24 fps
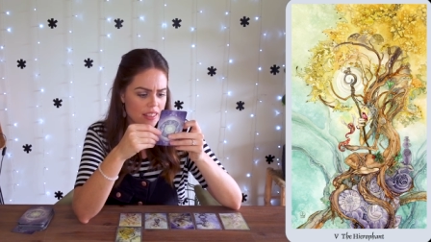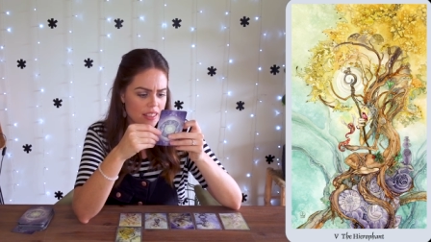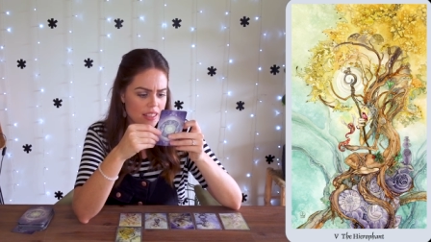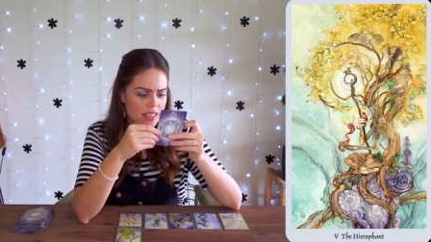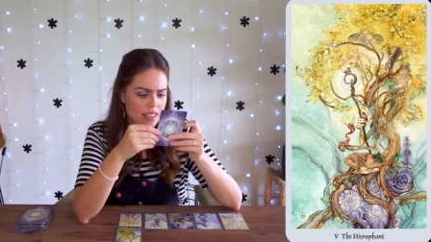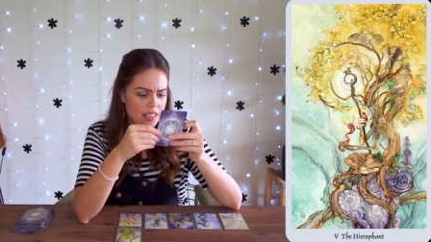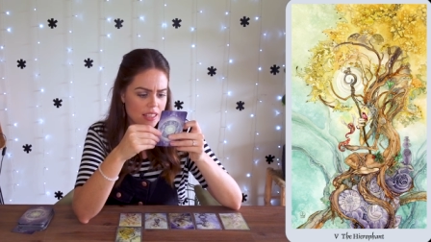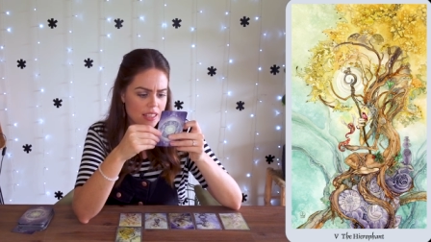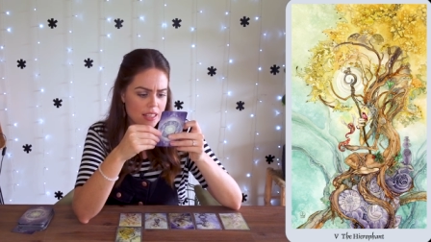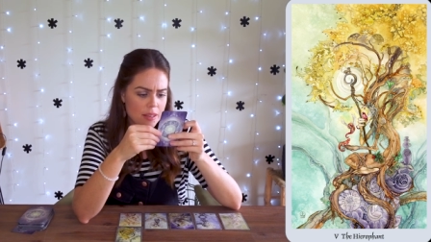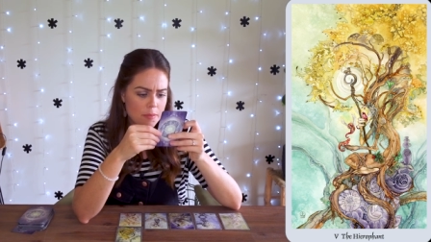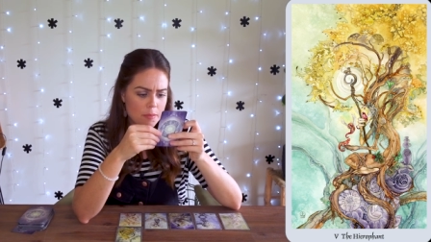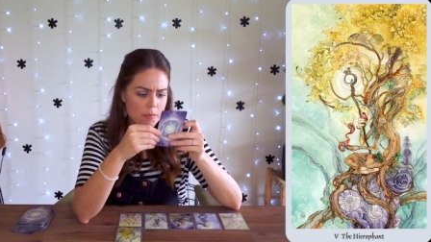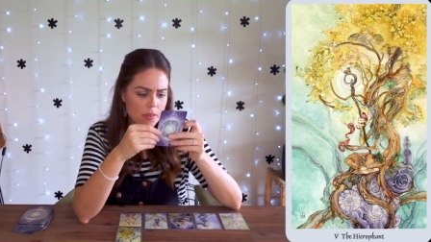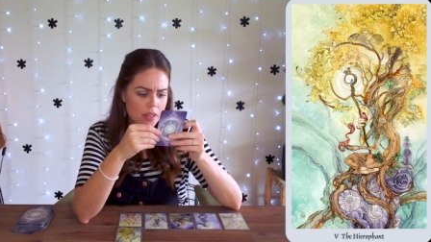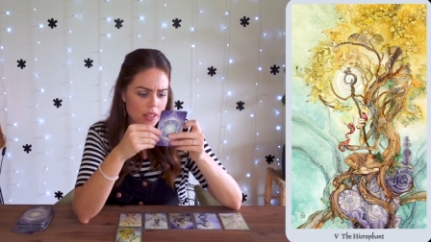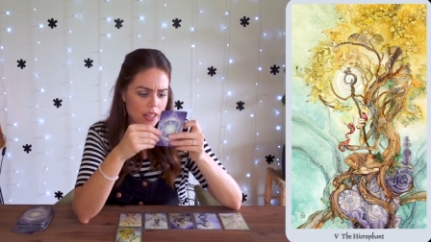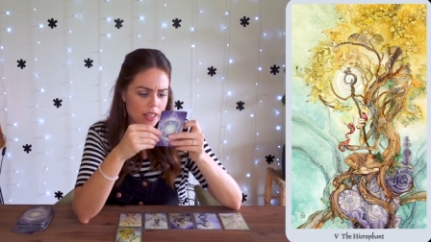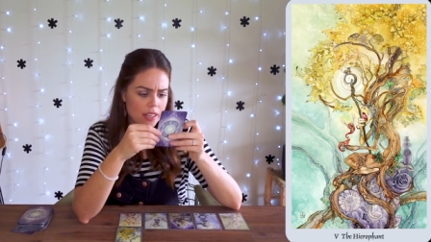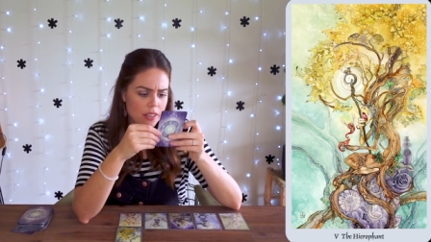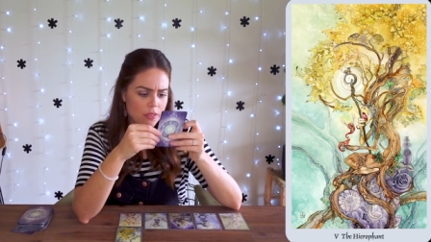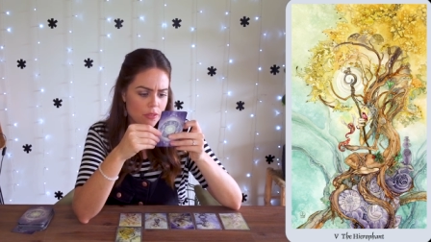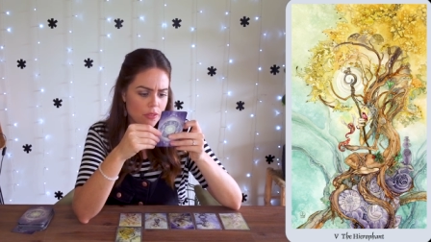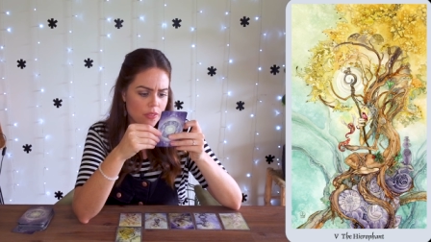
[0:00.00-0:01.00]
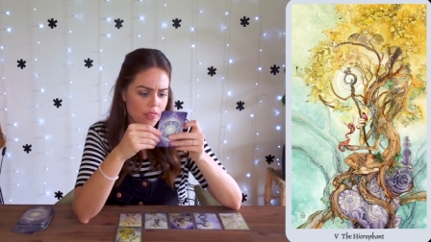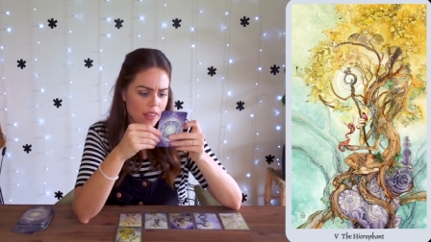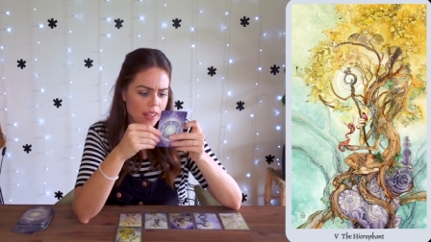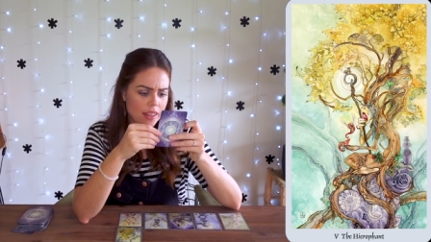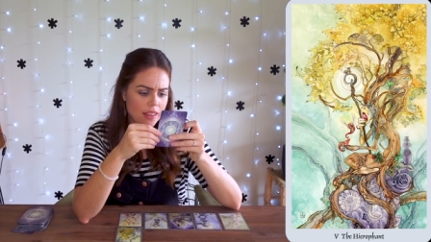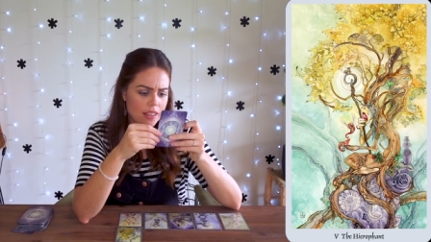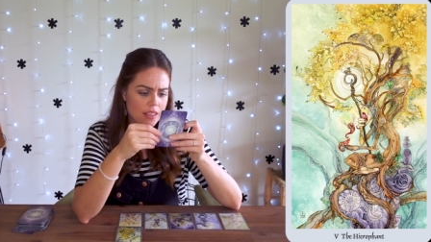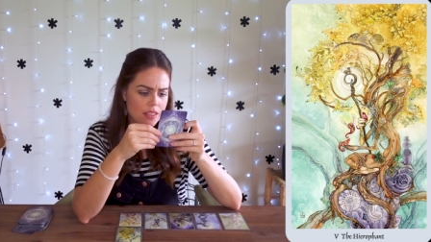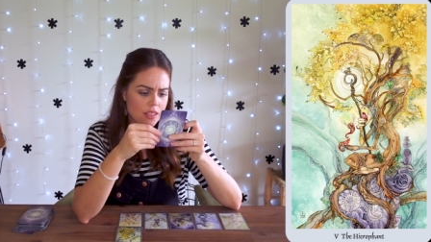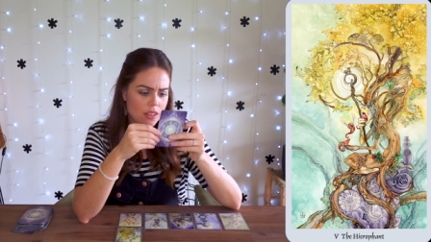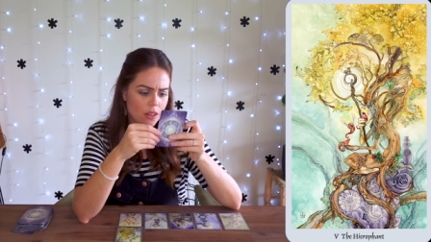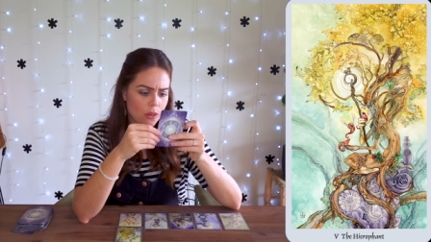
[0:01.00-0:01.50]
there's some kind of thing
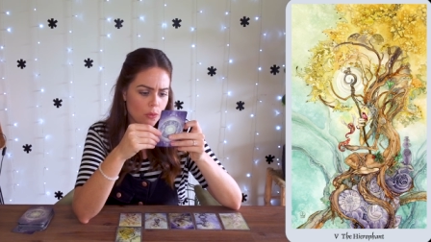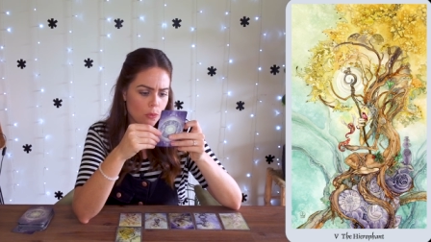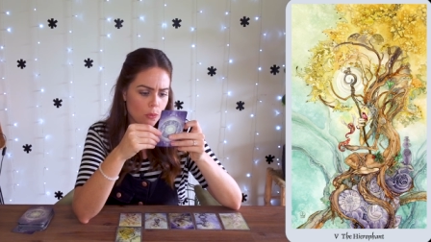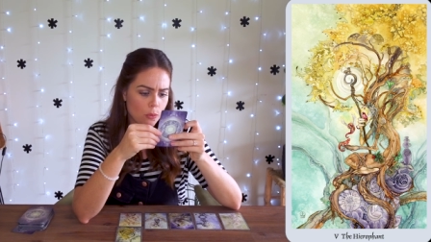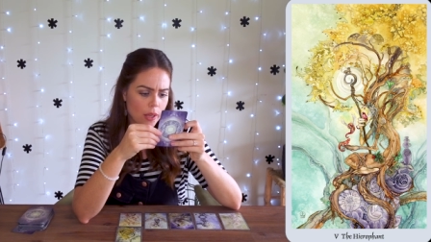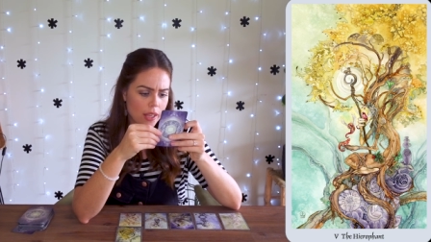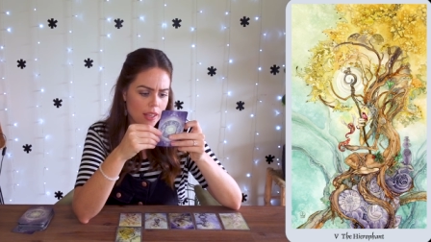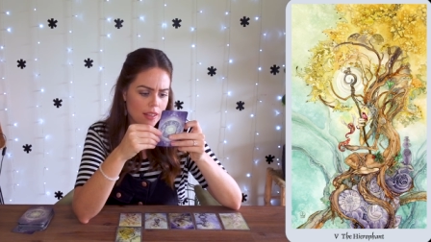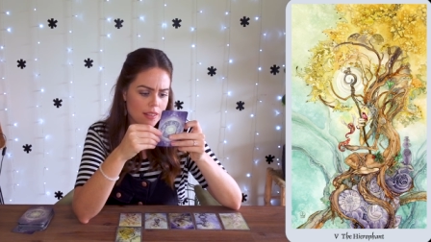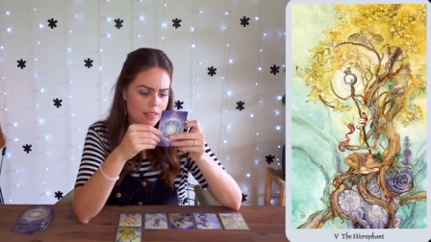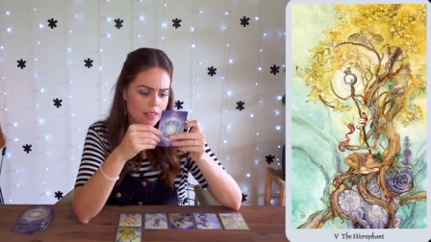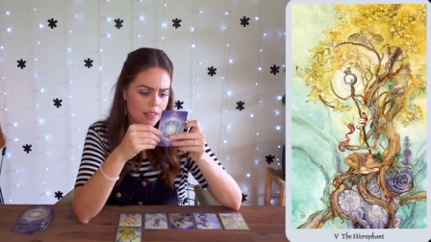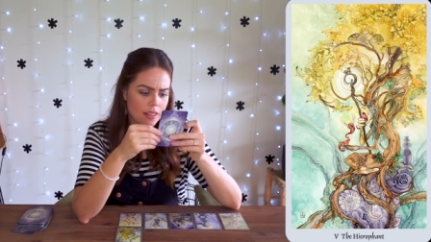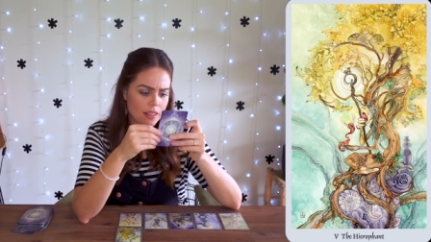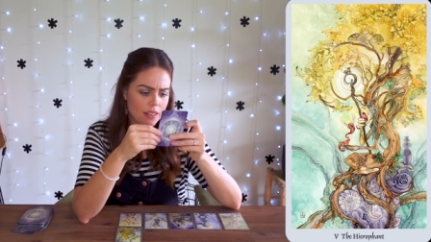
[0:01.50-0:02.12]
that's got wings.